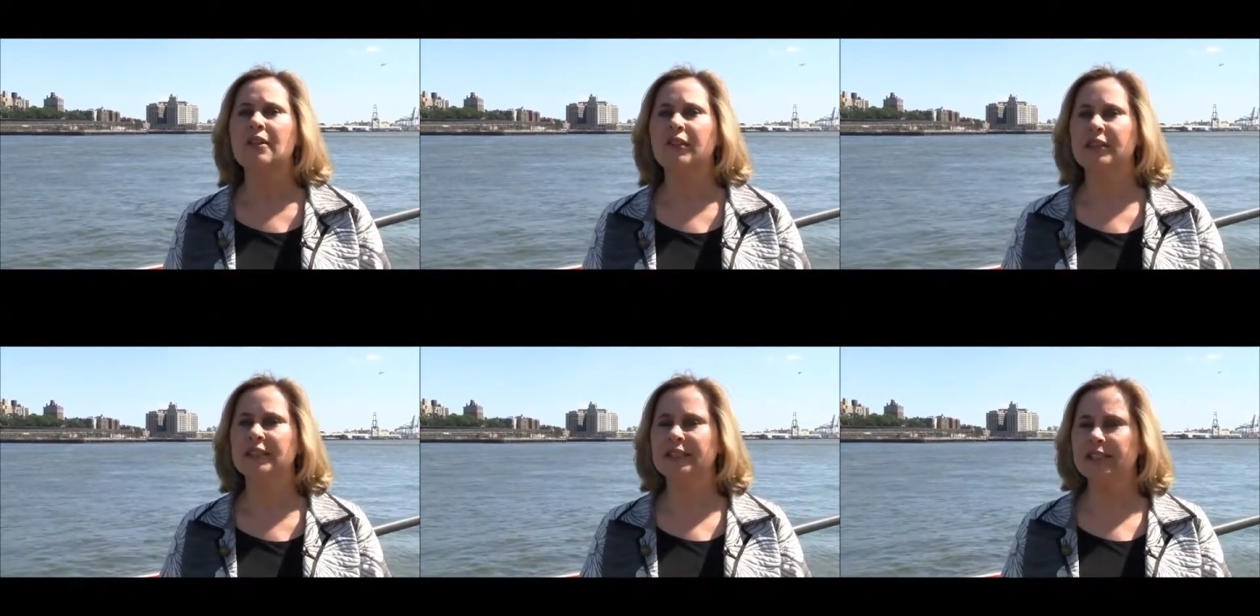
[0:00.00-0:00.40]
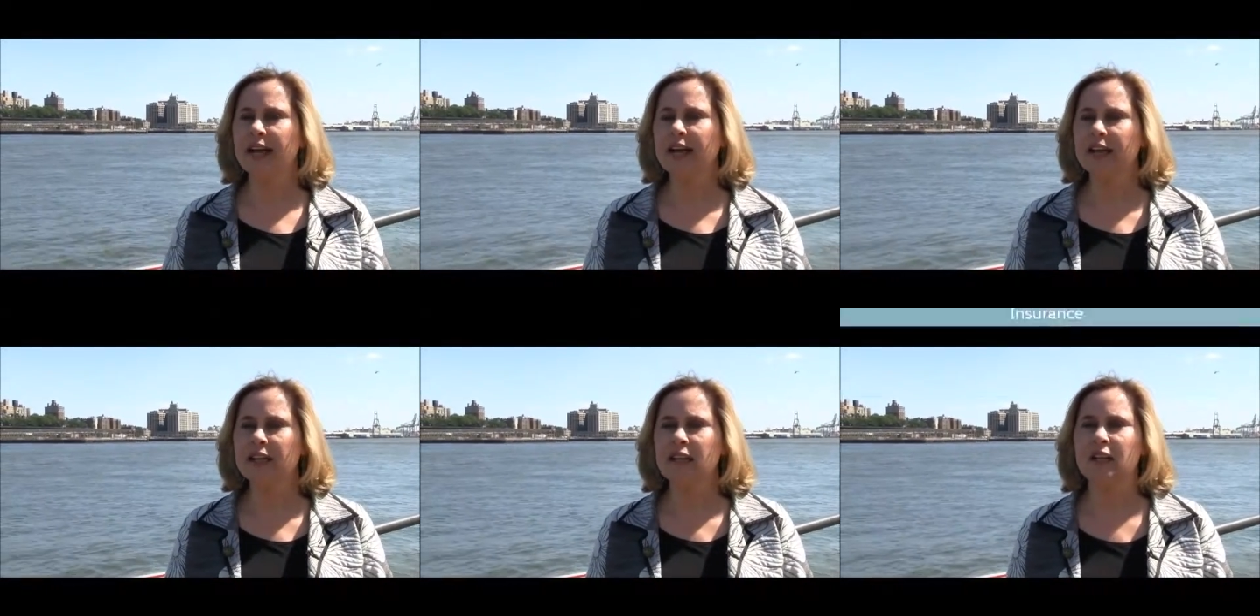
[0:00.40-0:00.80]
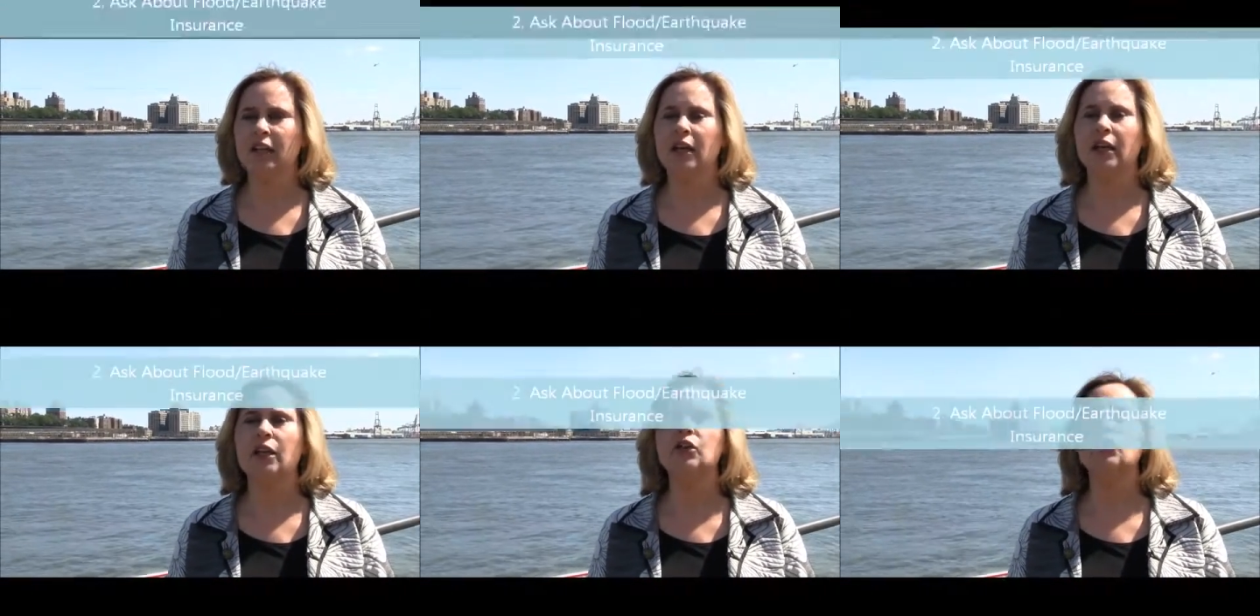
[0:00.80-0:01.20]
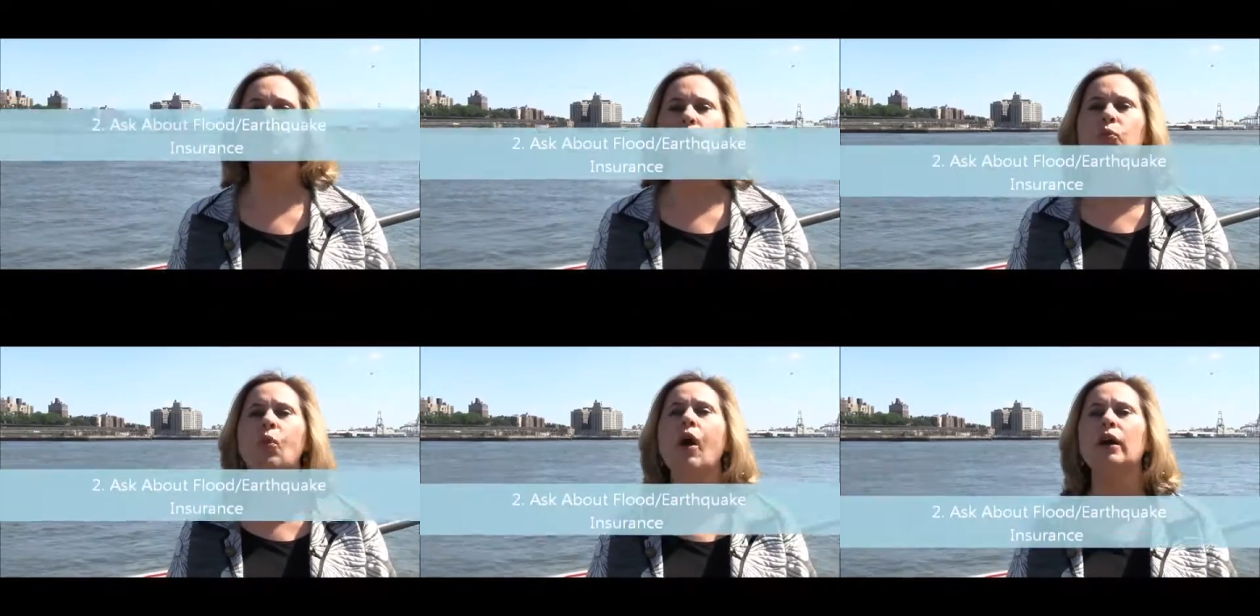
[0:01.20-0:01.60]
The second thing is
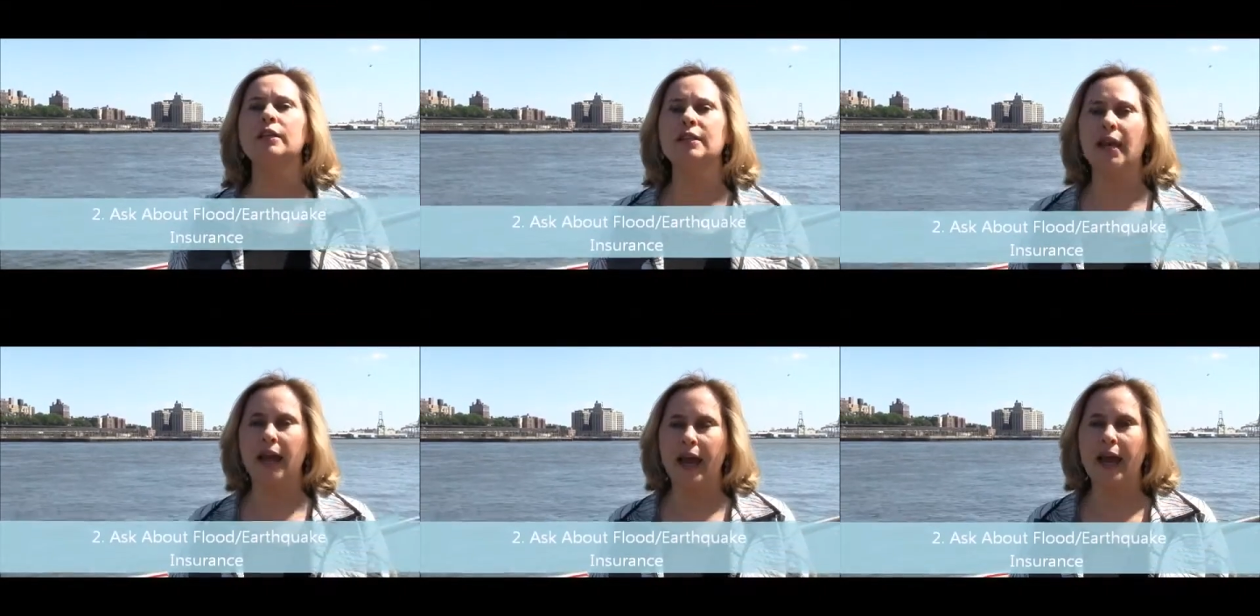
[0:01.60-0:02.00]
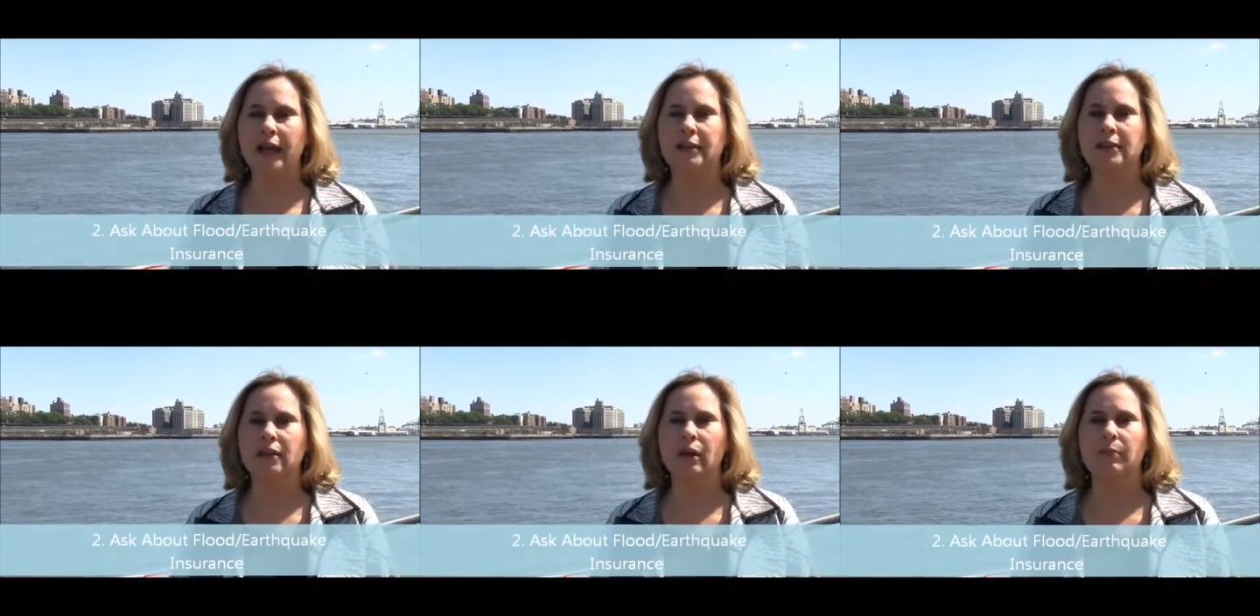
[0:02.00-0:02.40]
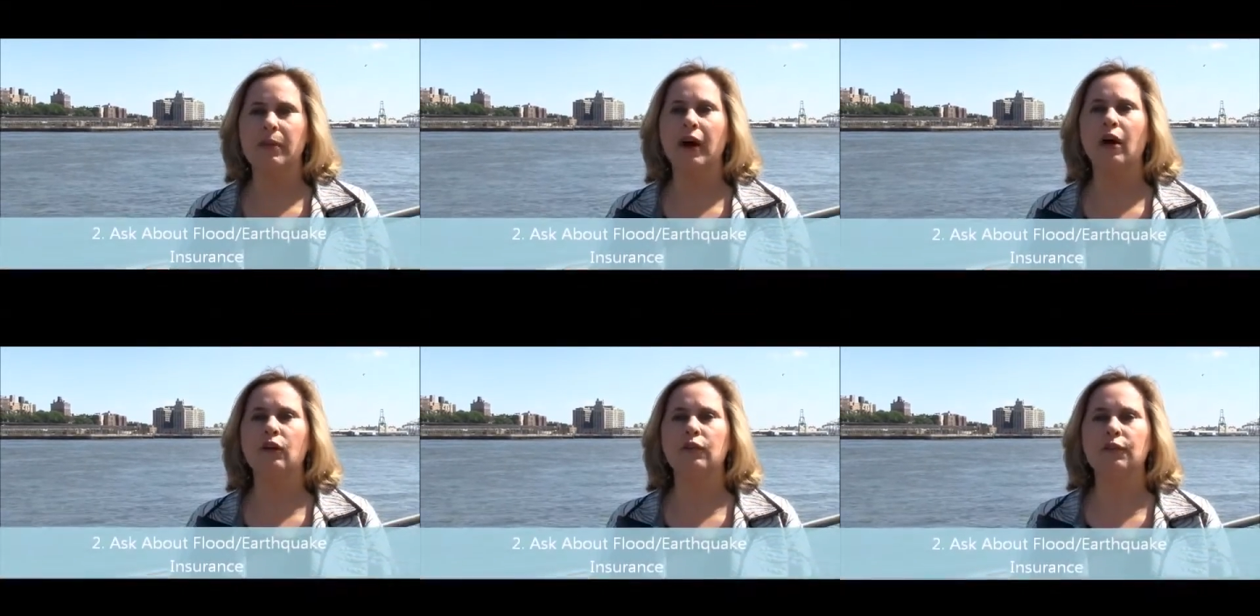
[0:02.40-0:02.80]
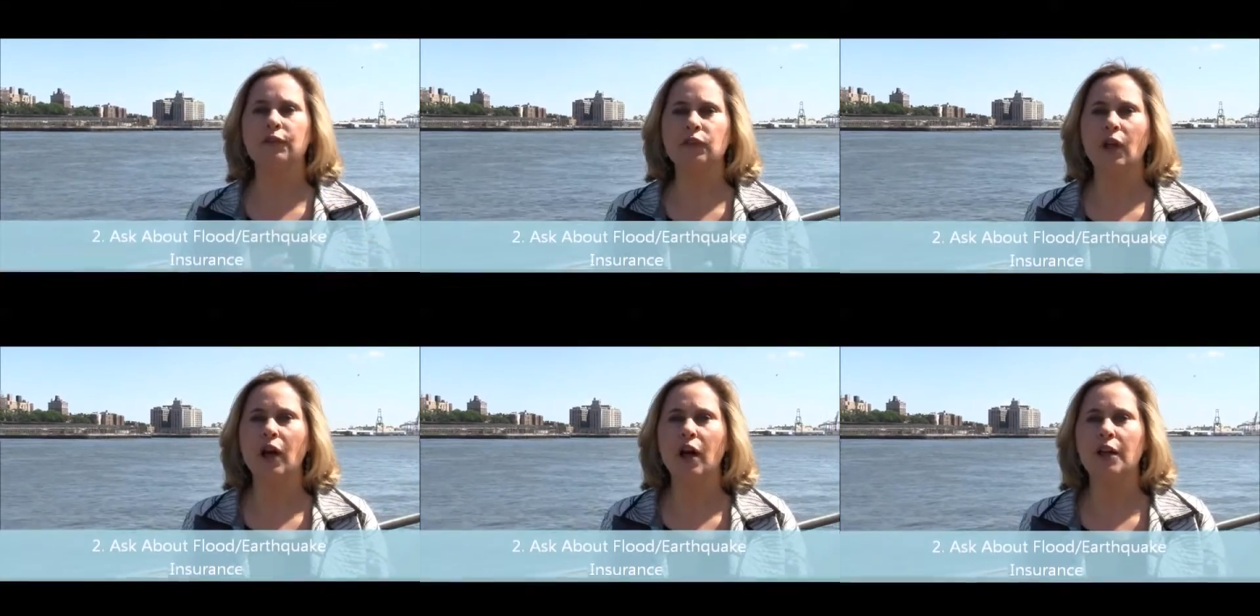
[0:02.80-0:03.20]
you want to ask about
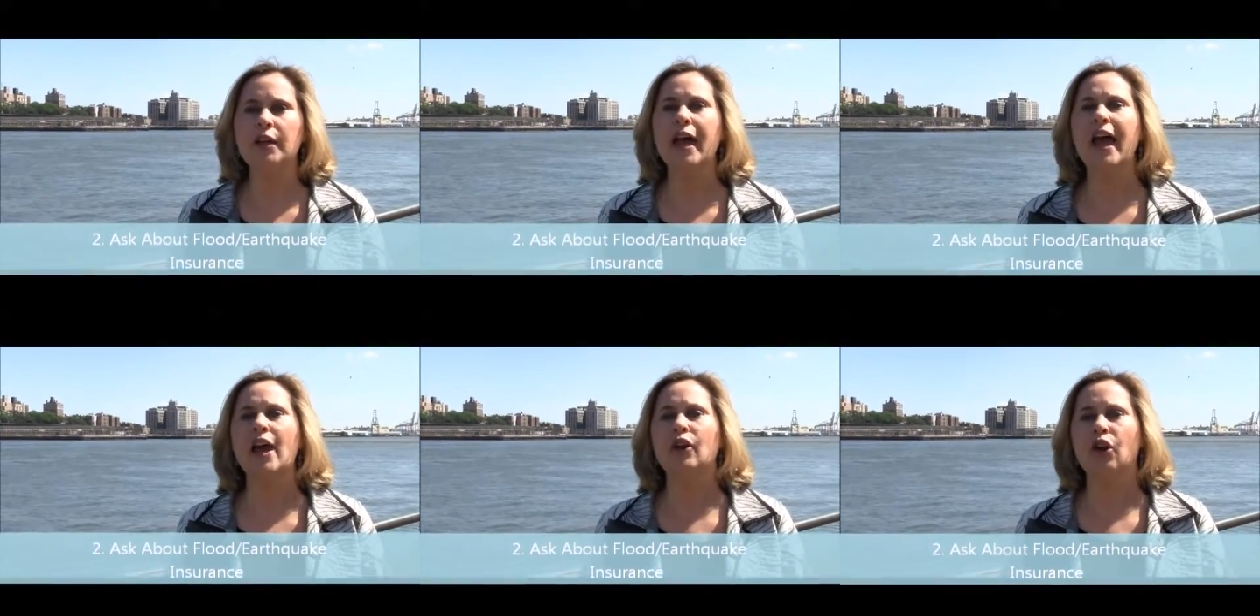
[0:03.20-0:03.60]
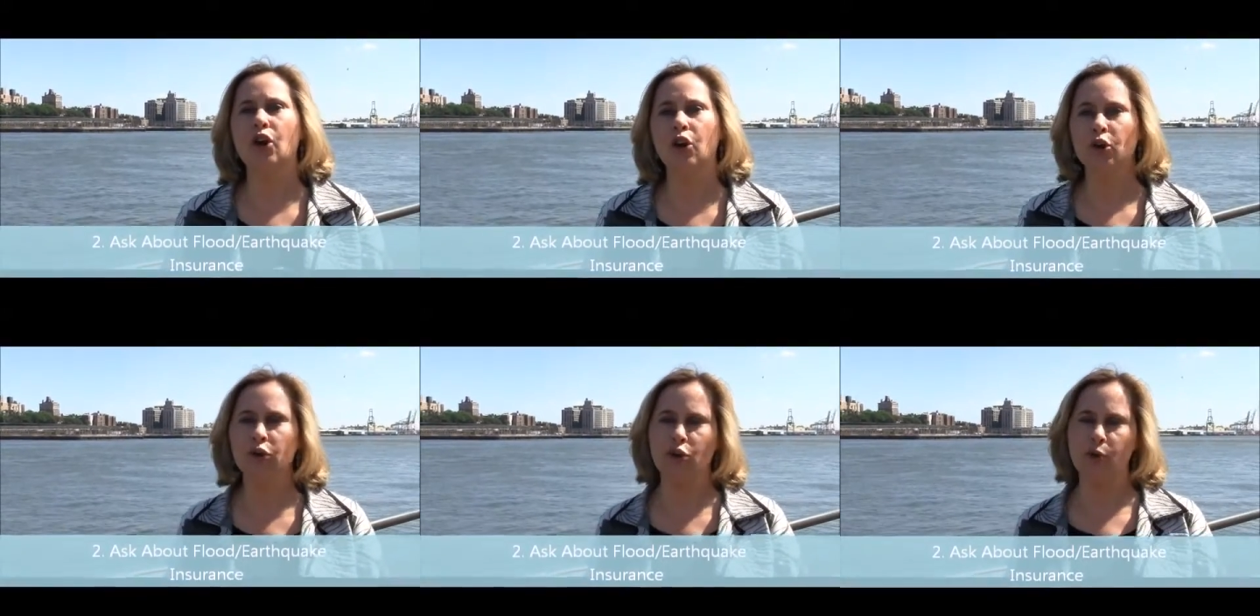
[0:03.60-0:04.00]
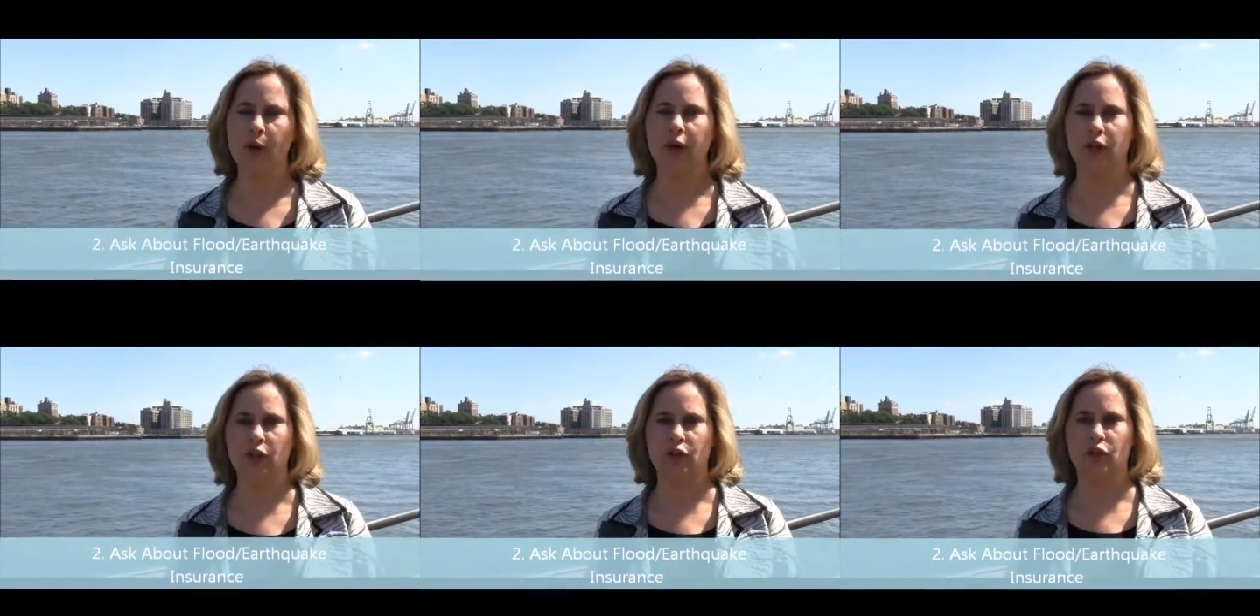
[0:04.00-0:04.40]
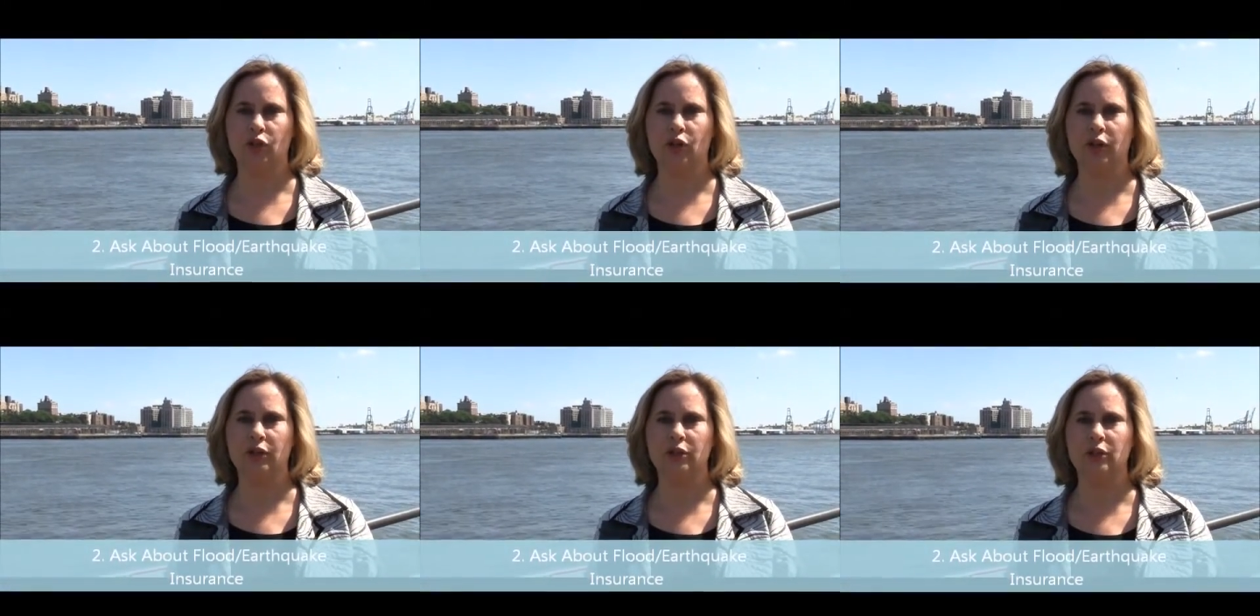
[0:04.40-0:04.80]
flood and earthquake
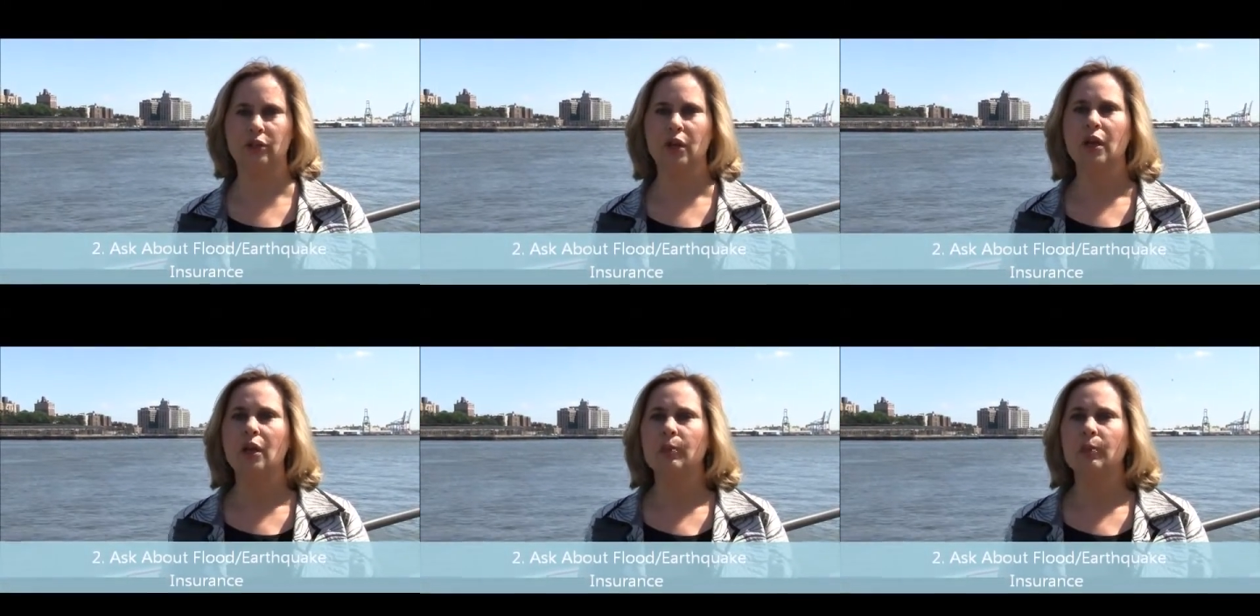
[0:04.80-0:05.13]
insurance,